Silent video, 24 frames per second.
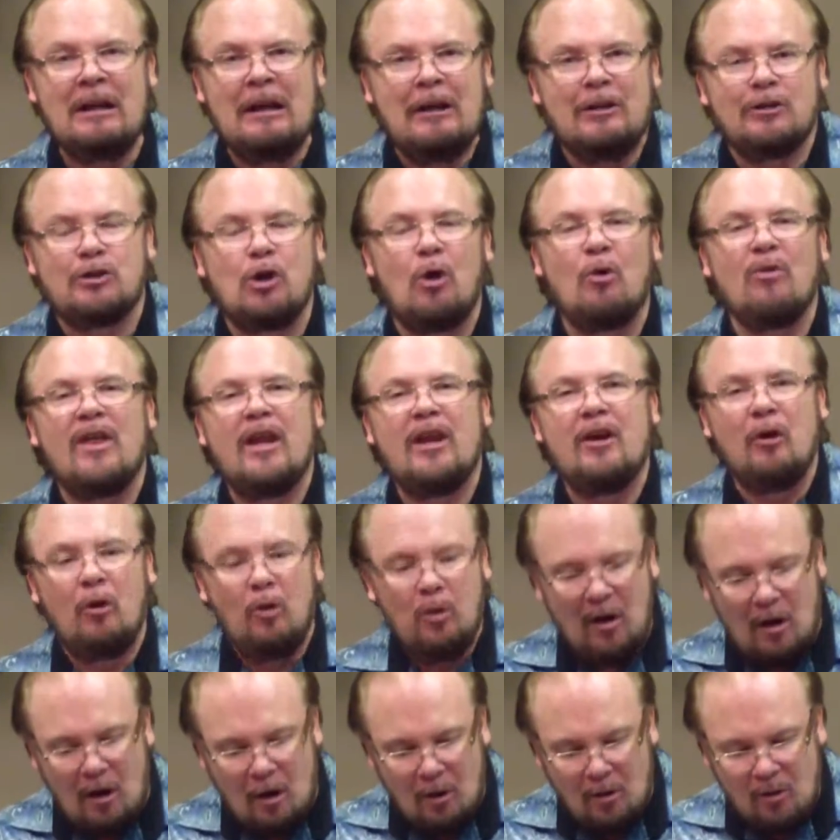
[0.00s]
So that no
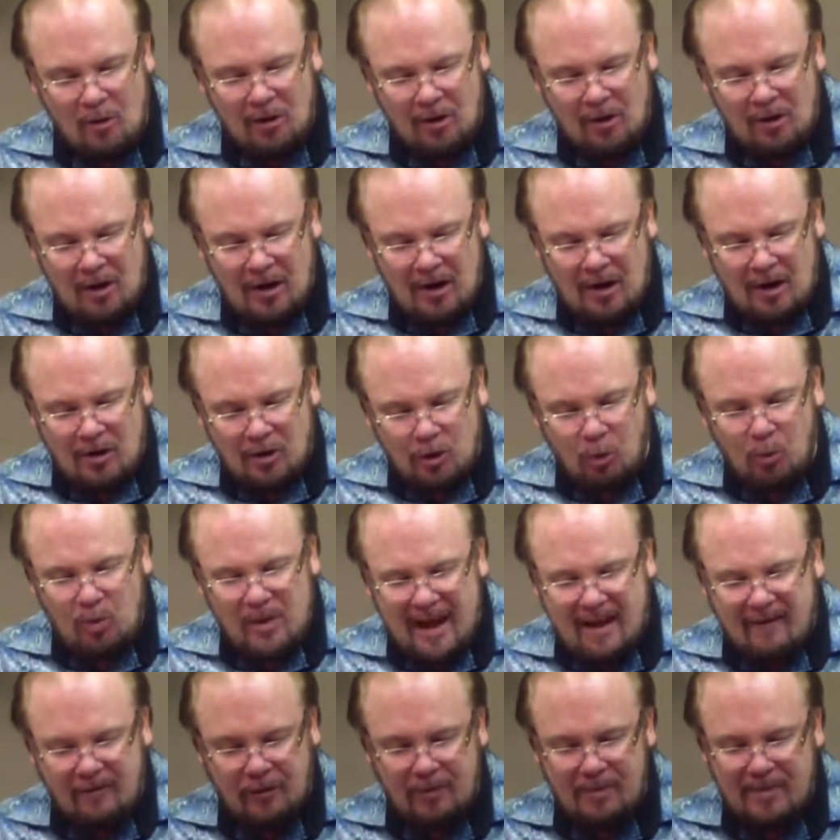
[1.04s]
longer do we
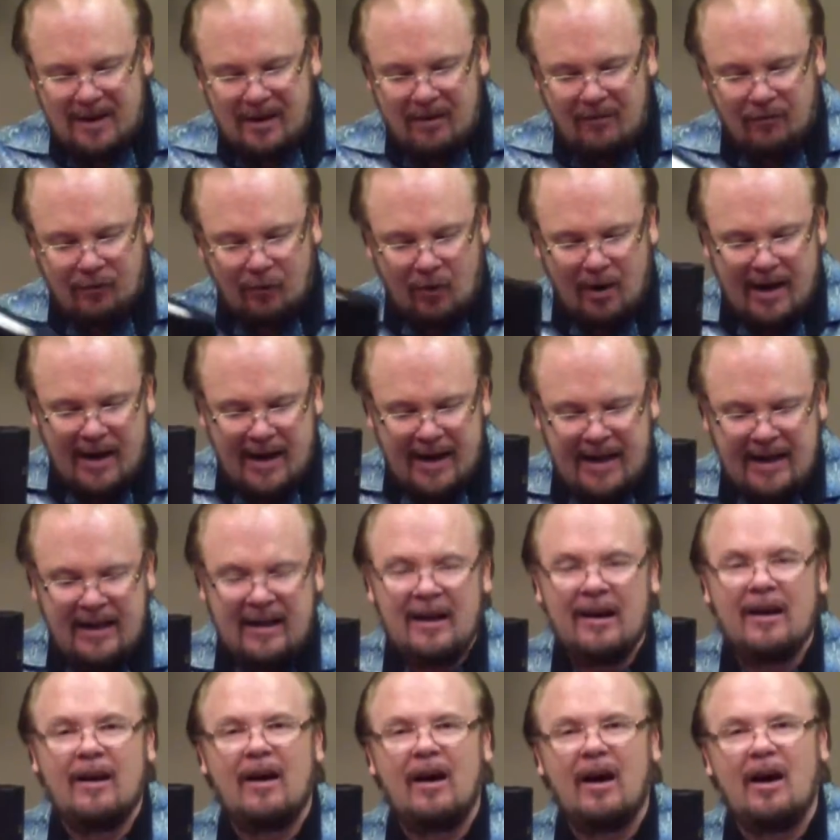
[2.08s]
have to be afraid
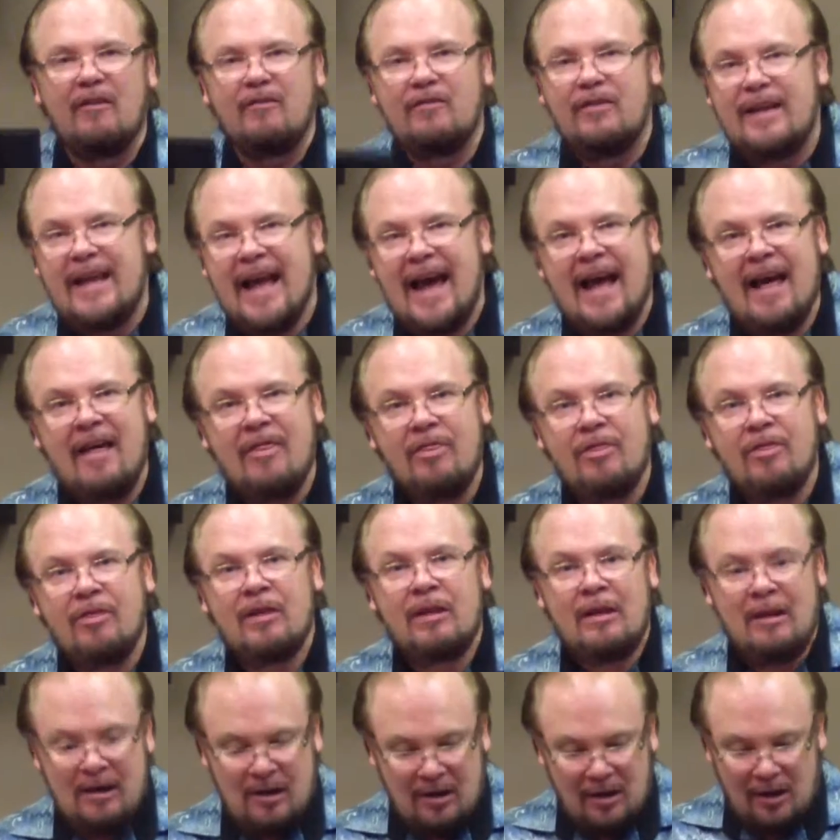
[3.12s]
of death,
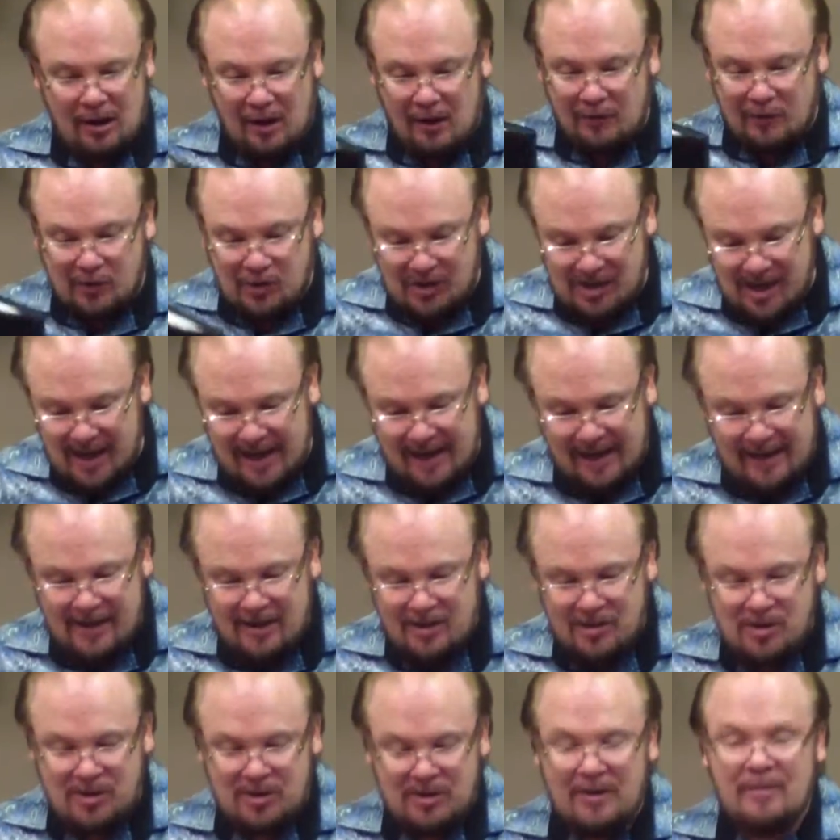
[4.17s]
of
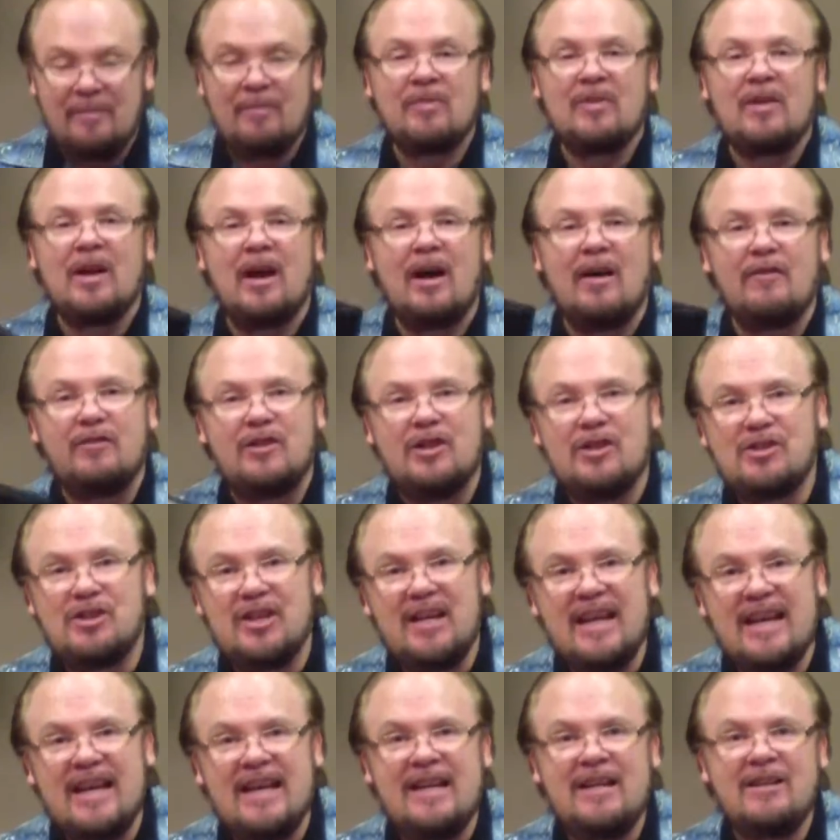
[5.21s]
sickness, of
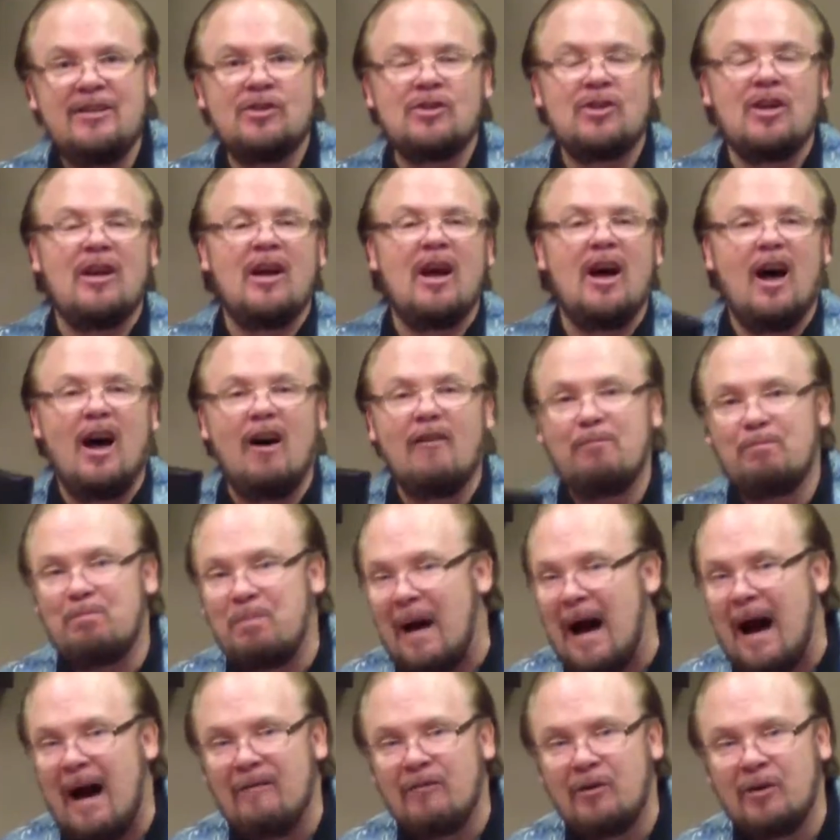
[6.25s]
disease, of
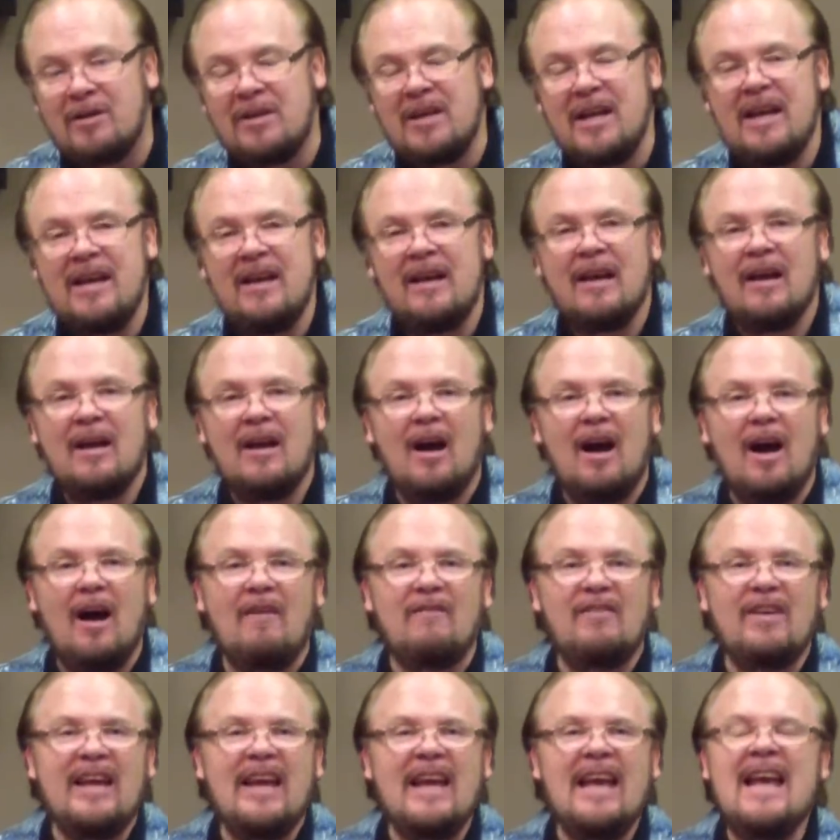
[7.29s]
poverty,
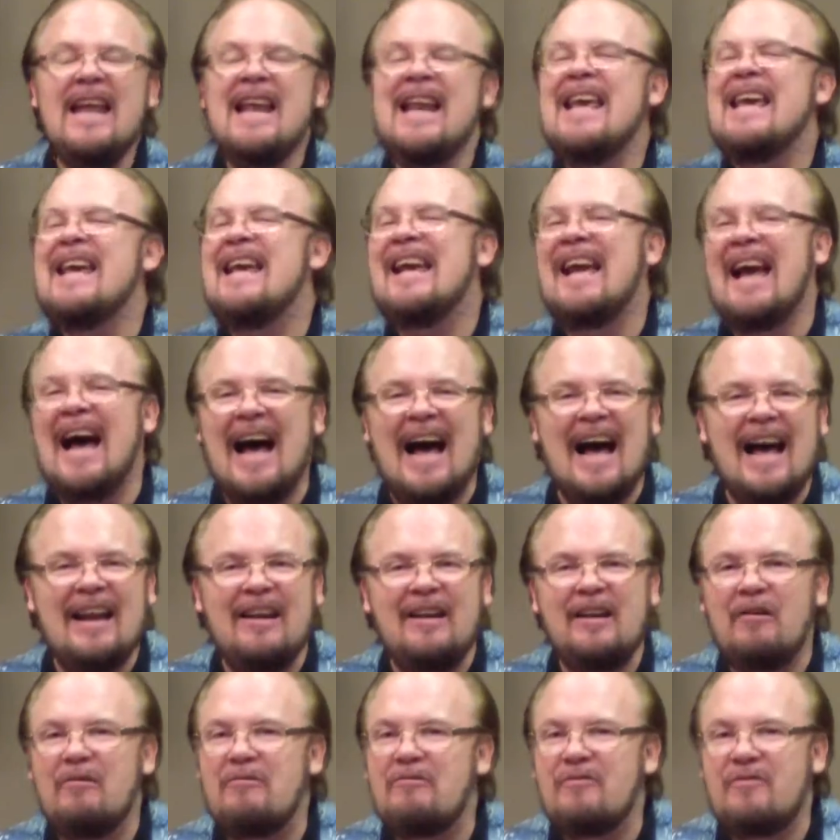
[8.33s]
of any
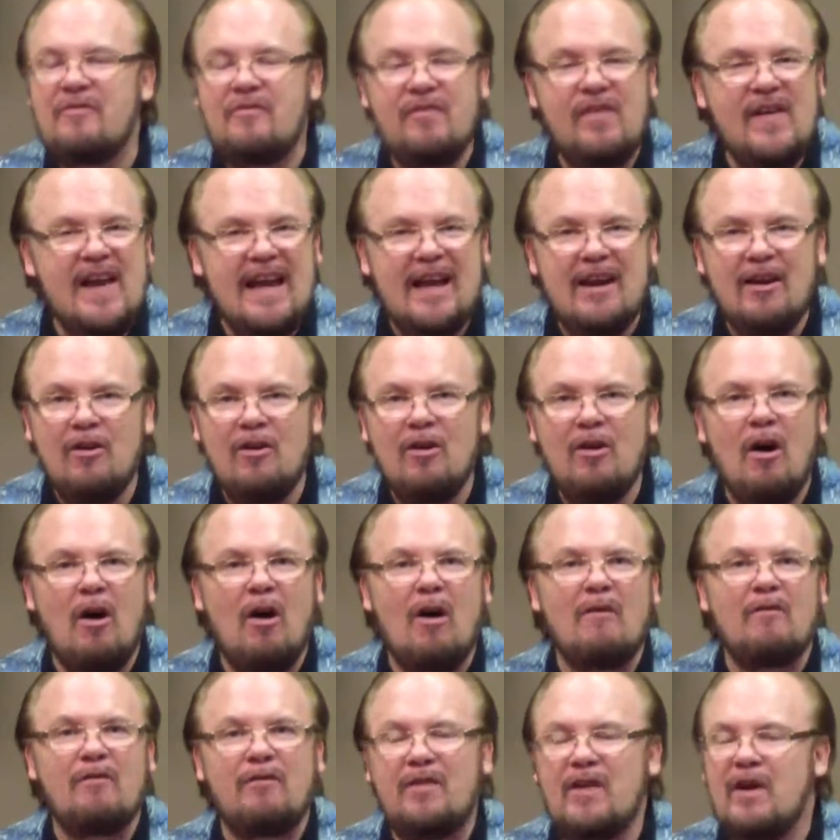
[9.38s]
kind of fear
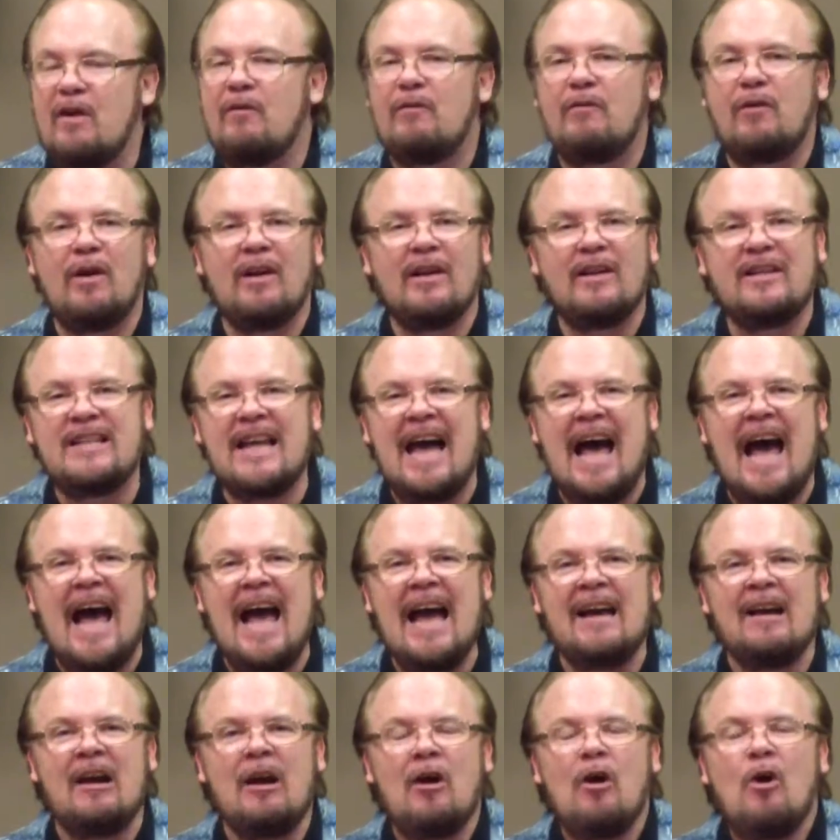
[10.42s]
or fearful
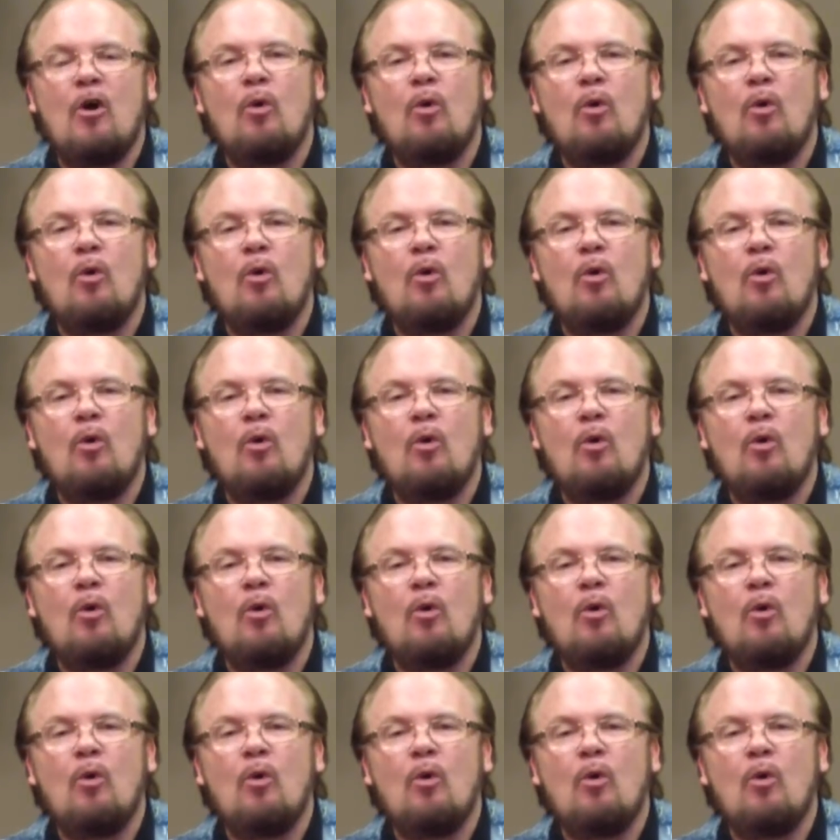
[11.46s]
attack.